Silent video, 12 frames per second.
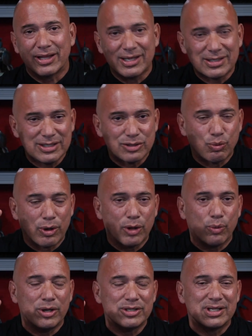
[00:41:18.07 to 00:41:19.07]
This is one of the
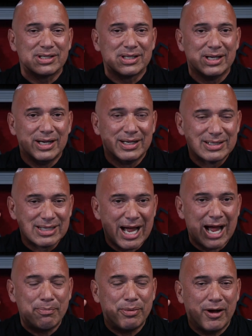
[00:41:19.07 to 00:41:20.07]
ones that's
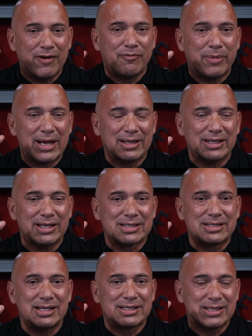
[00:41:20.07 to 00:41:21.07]
top of my
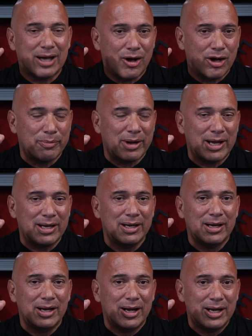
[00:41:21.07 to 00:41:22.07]
list. It's on my
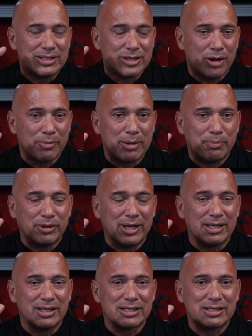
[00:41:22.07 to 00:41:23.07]

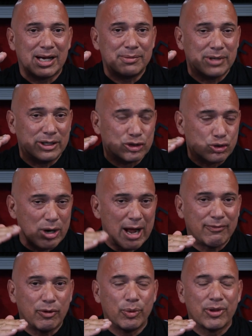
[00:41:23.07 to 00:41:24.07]
playlist. I
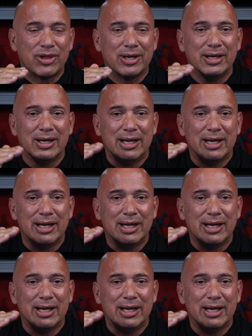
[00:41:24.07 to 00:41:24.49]
travel with it.